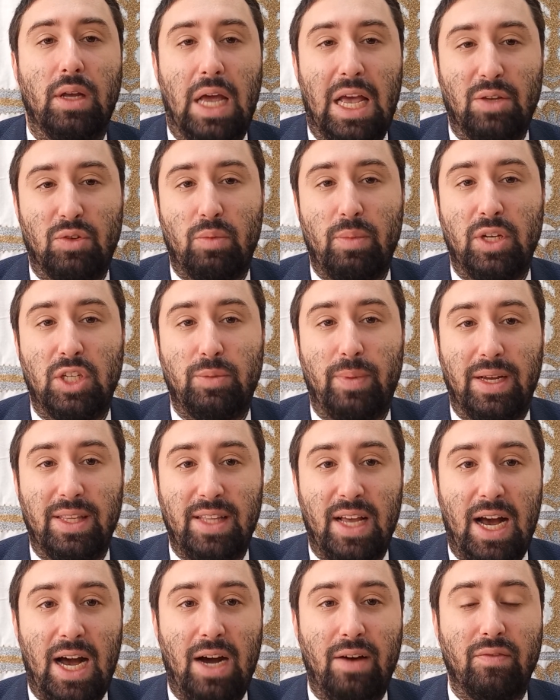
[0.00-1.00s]
as we mentioned by
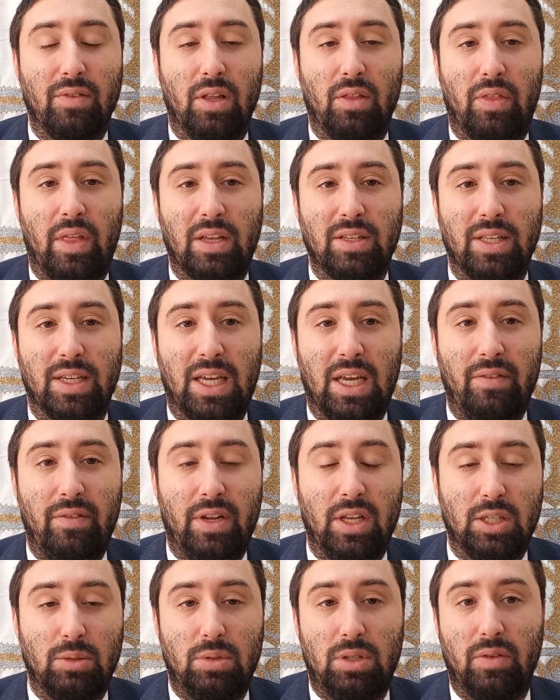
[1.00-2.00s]
tavlin, things that give
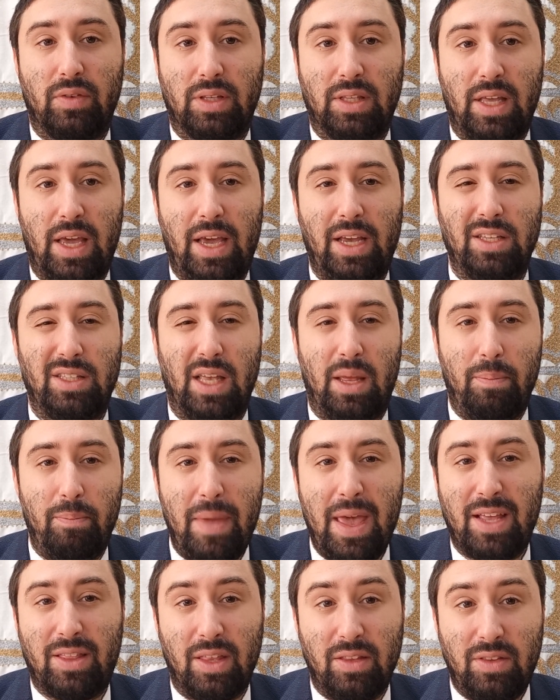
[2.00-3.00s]
it a specific taste that
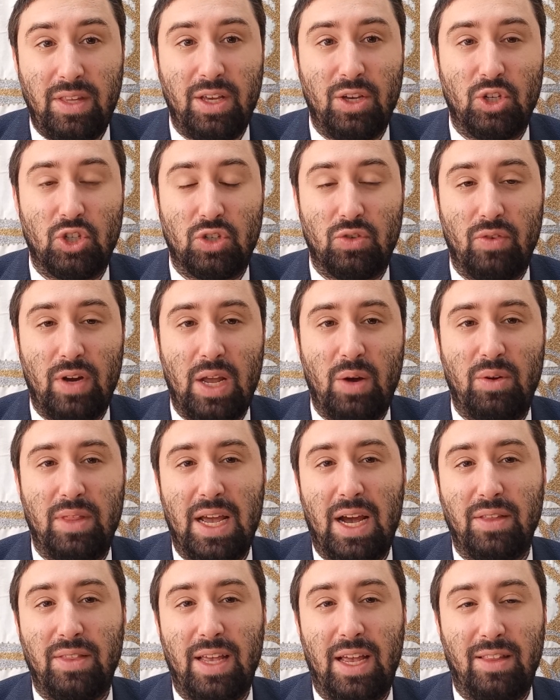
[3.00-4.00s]
make the dish, right?
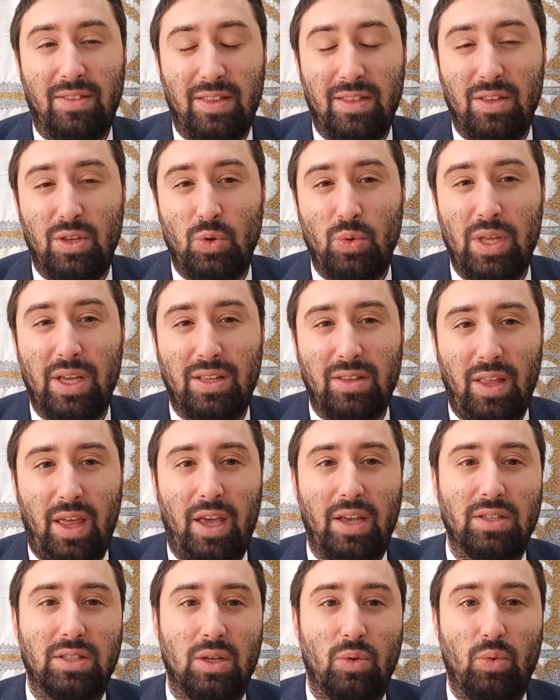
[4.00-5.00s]
Without that unique
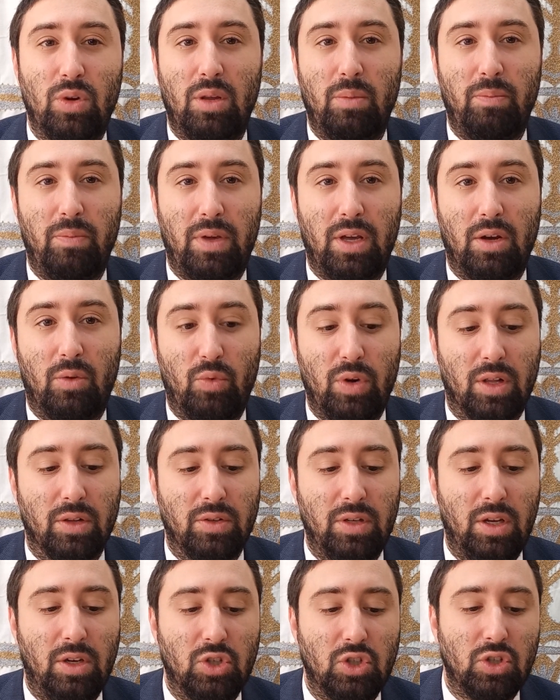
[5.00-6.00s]
taste, it wouldn't be a real
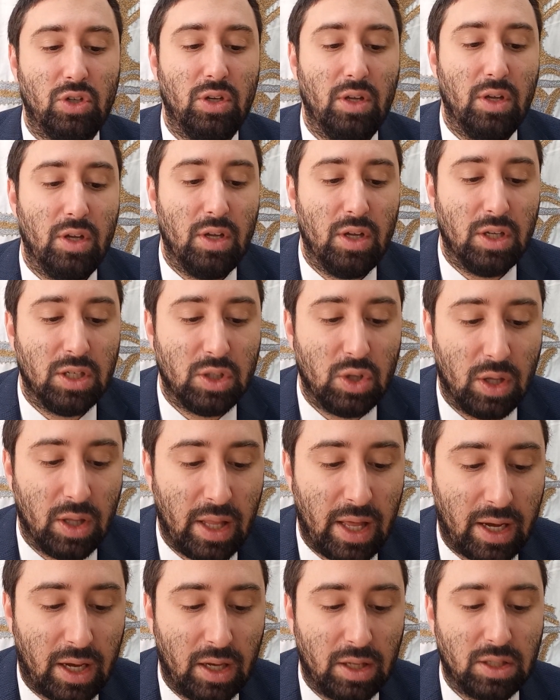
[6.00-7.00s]
dish. So,
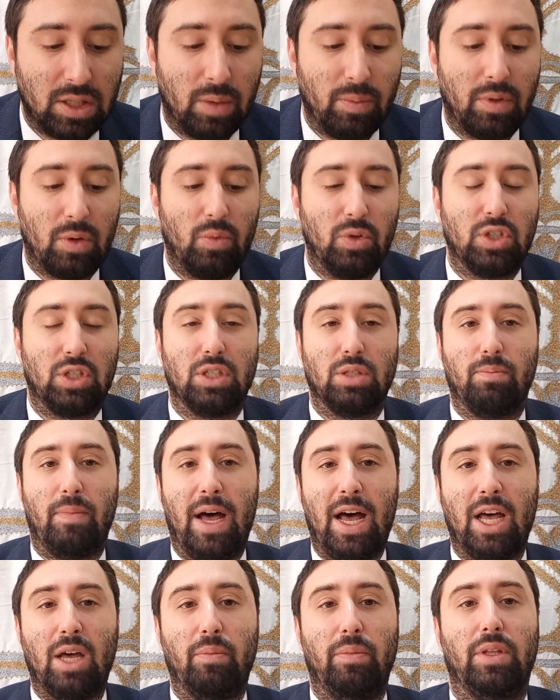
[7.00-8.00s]
like, it's something which is
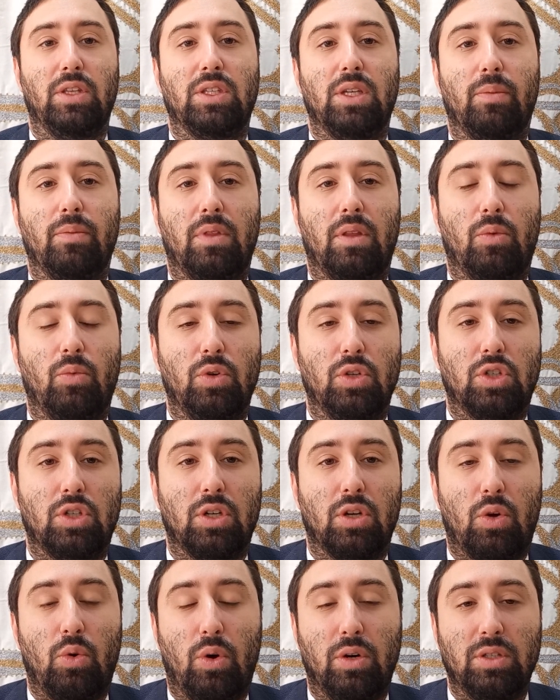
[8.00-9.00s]
machmet, something
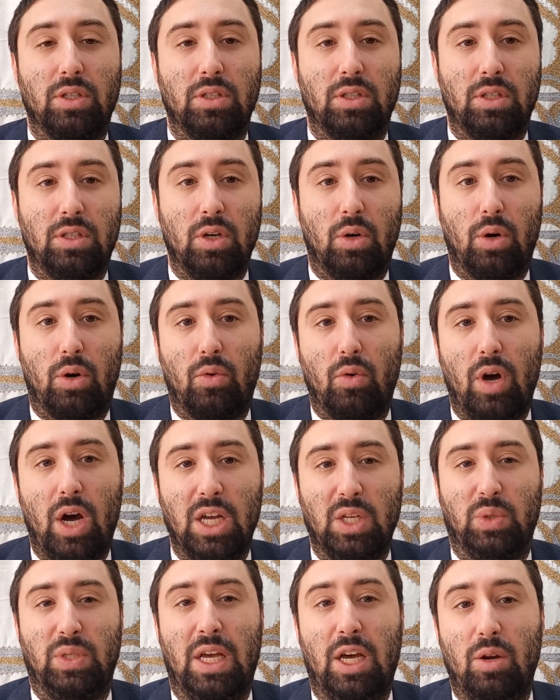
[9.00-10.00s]
which causes the dough to
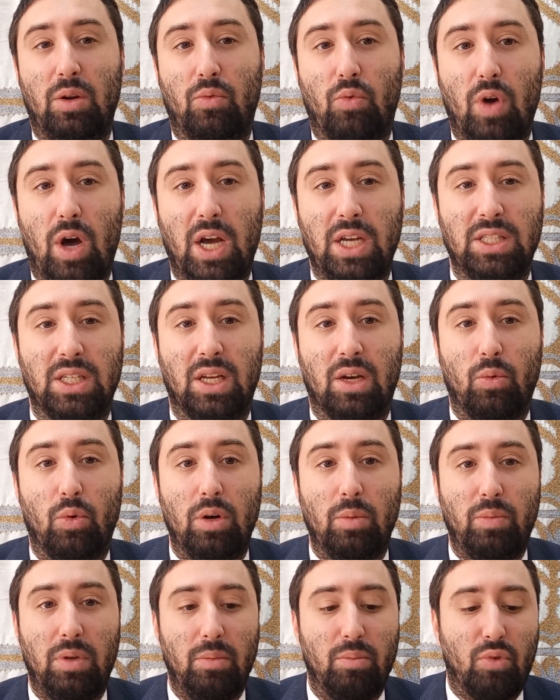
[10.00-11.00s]
rise. Without it rising, it
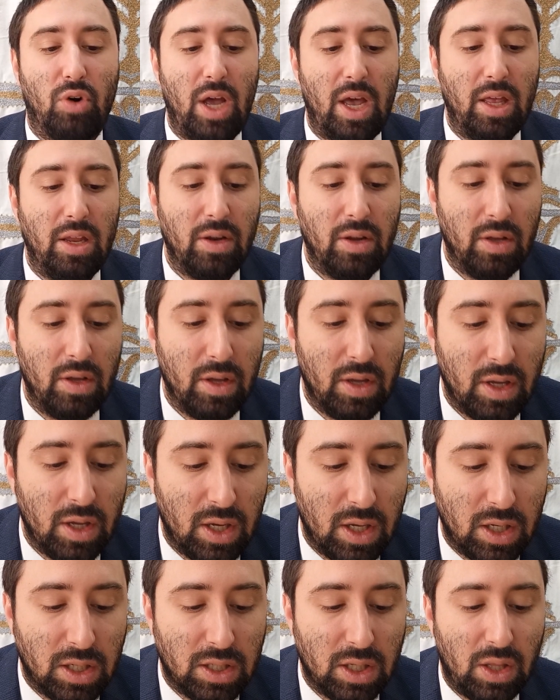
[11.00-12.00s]
wouldn't be bread.
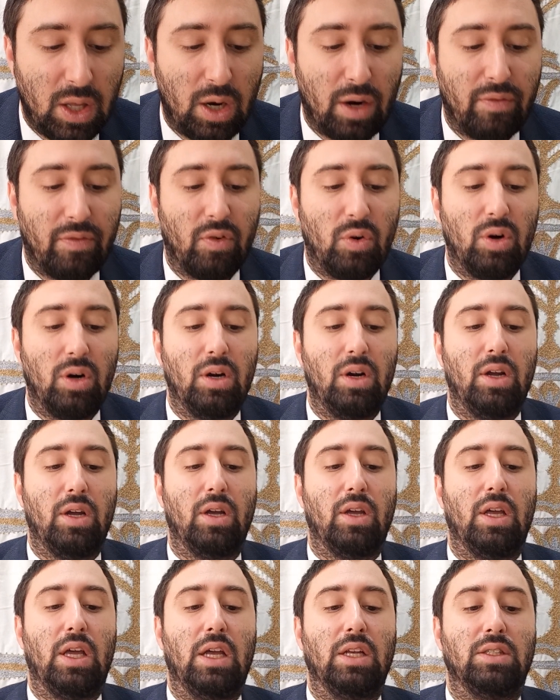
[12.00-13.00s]
So therefore,
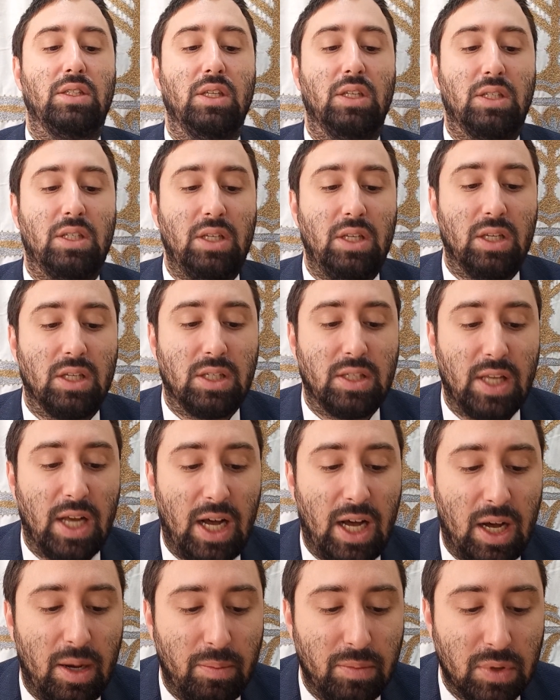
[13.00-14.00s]
it's nesinas
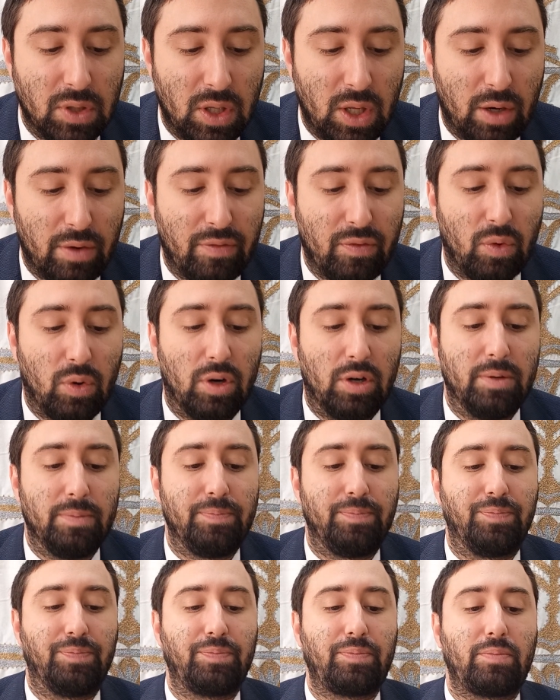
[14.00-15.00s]
tam. So therefore,